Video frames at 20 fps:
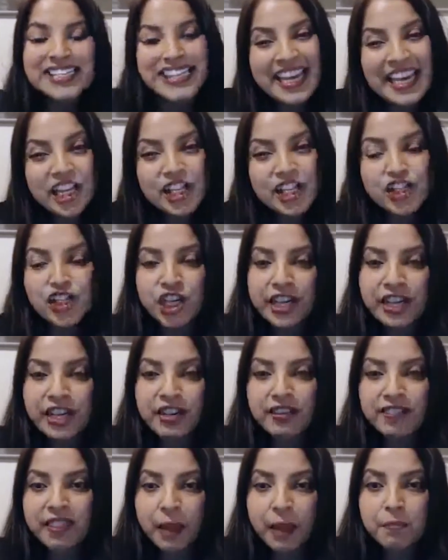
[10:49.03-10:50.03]

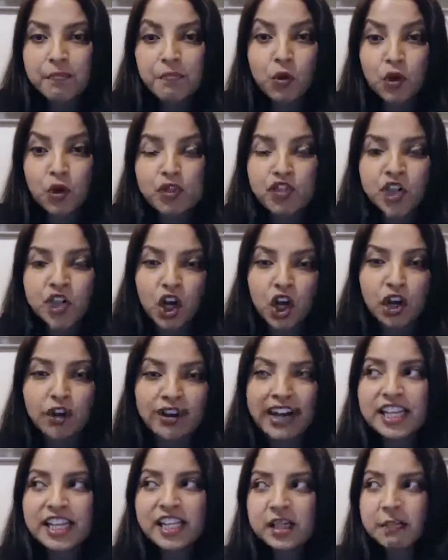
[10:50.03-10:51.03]
teaching them music
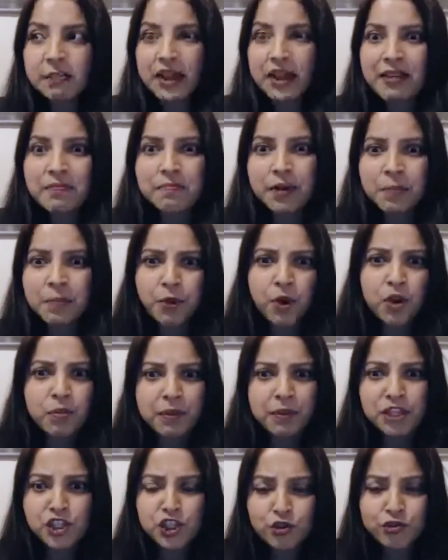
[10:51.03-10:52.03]
online. So
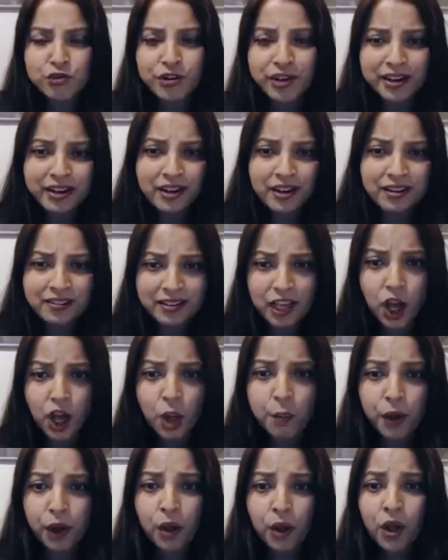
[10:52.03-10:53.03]
both my children learn the
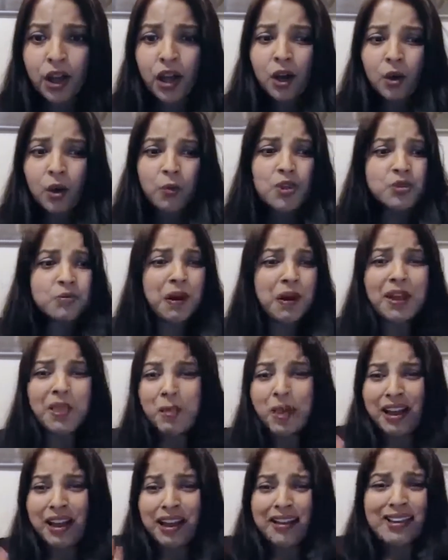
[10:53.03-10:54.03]
oboe, which, by
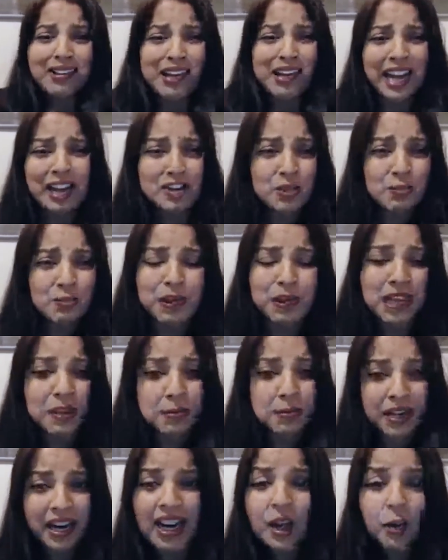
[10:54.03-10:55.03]
the way, I don't know how to play.
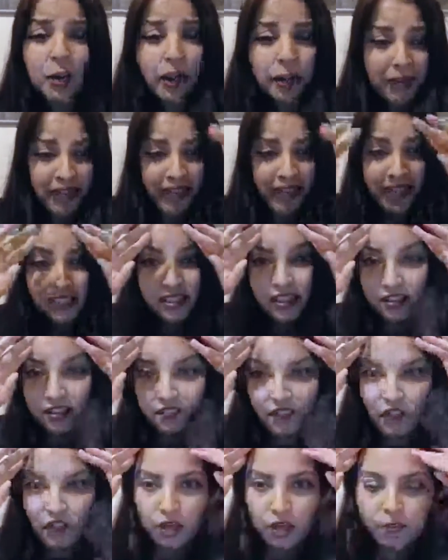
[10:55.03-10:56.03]
But anyway, my kids
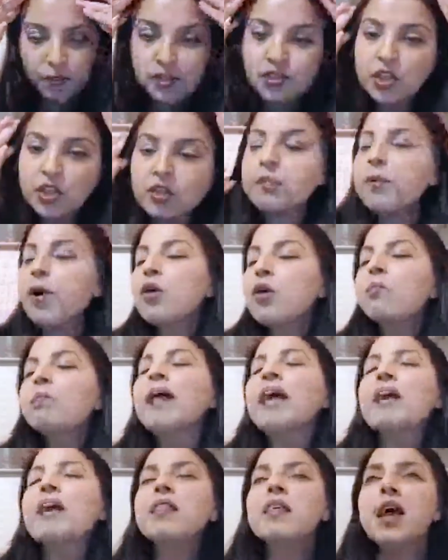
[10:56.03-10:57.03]
love the oboe. So they both
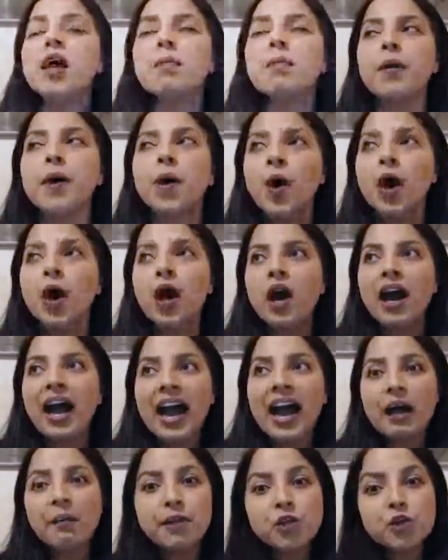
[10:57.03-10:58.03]
play the oboe.
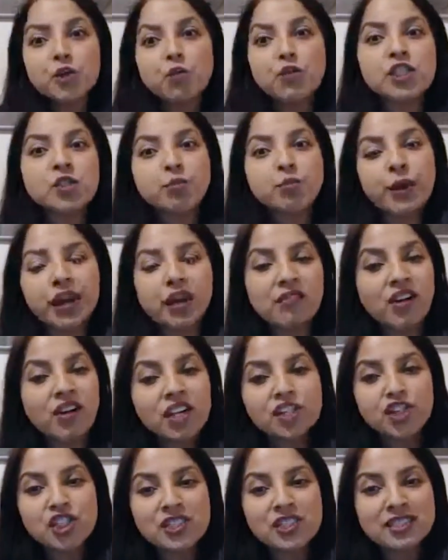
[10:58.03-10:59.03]
And my daughter's pretty
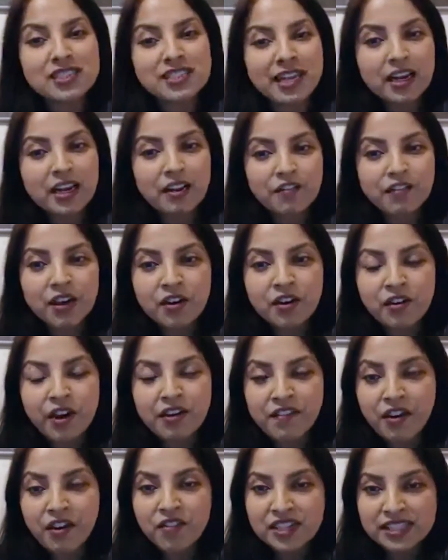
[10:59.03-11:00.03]
advanced. She's just taken a
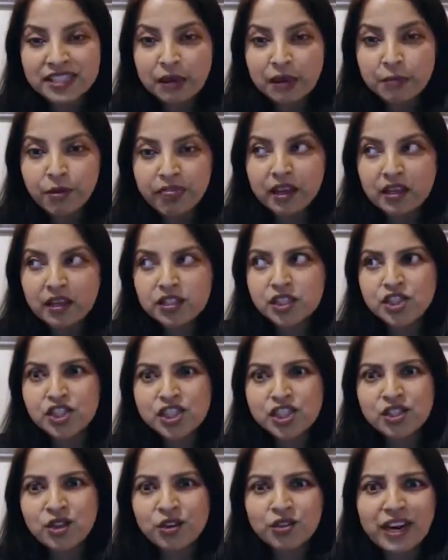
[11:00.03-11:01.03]
grade 5 exam on that. So
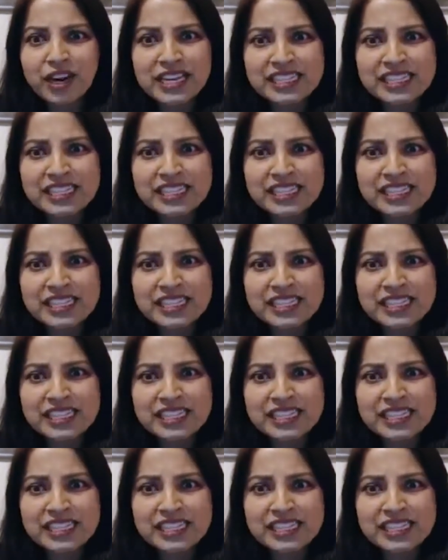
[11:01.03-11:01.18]
she's on